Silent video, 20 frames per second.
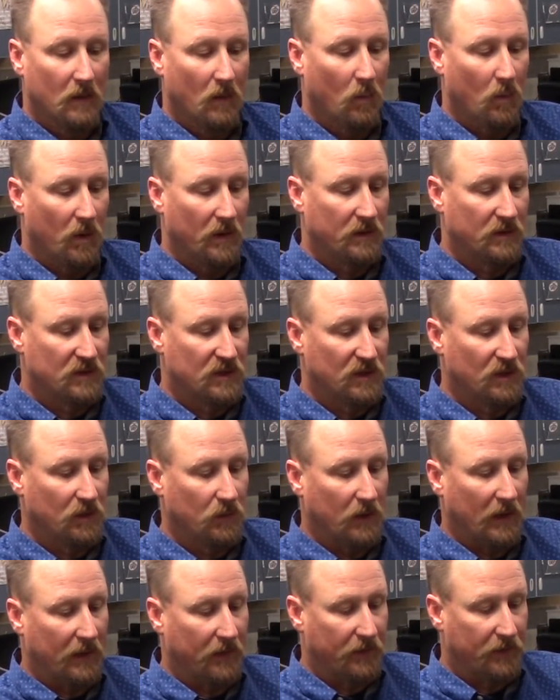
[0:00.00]
1,
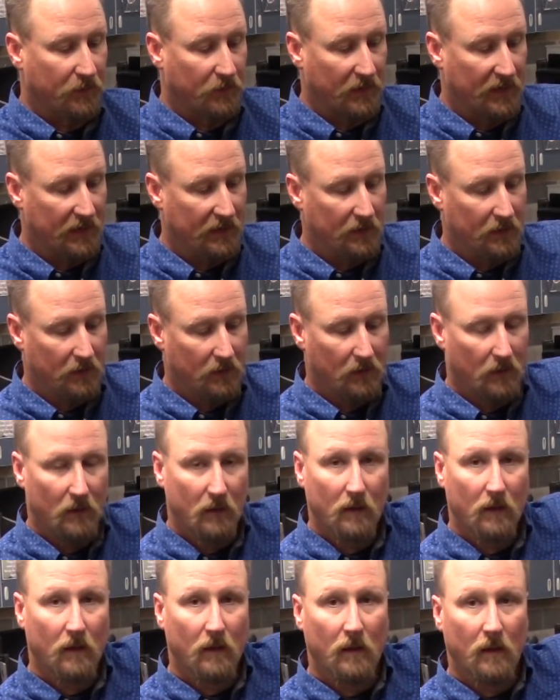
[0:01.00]
2, and 3.
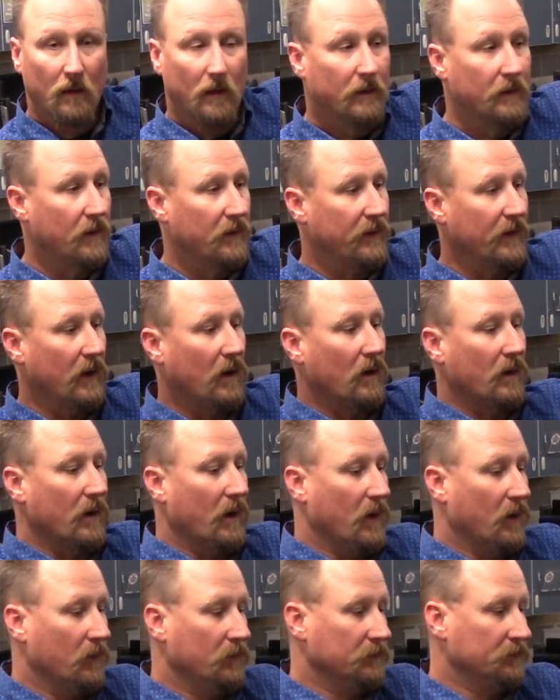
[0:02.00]
There they all
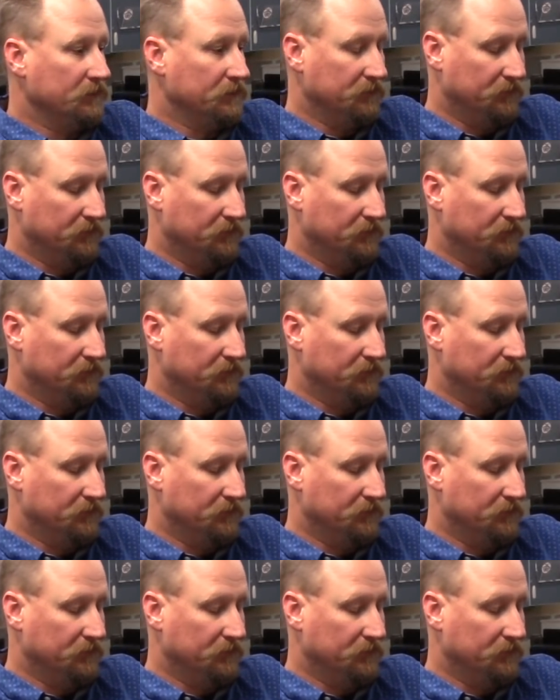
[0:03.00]
go.